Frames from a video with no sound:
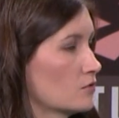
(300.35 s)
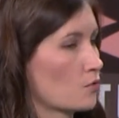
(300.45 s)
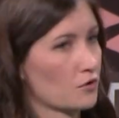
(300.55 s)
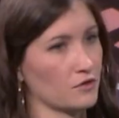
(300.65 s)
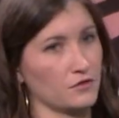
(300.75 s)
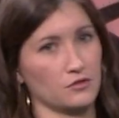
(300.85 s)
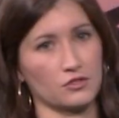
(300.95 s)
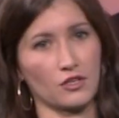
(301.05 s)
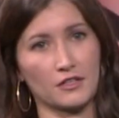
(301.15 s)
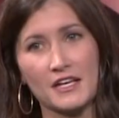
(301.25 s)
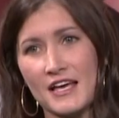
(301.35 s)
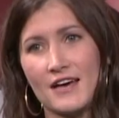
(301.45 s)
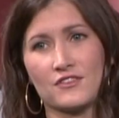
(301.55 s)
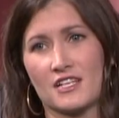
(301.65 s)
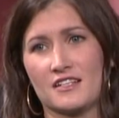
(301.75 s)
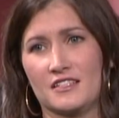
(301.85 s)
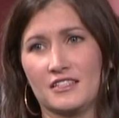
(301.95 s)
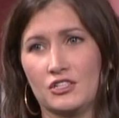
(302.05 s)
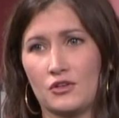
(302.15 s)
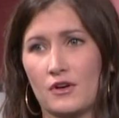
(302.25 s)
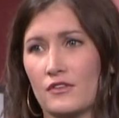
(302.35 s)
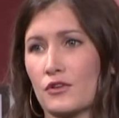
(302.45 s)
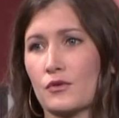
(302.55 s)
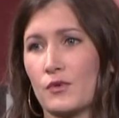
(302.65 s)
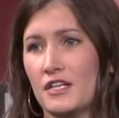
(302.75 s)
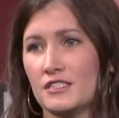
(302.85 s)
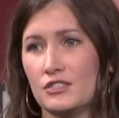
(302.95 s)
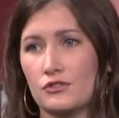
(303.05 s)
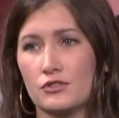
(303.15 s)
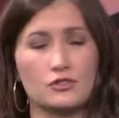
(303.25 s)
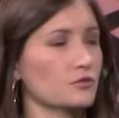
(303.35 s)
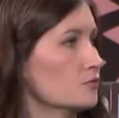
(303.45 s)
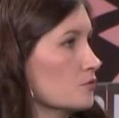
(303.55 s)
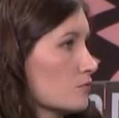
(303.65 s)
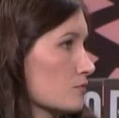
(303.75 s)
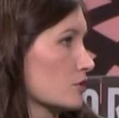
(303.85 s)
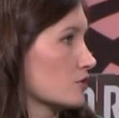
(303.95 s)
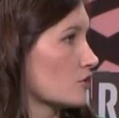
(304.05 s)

or if you start emphasizing you know other ways that you can do returns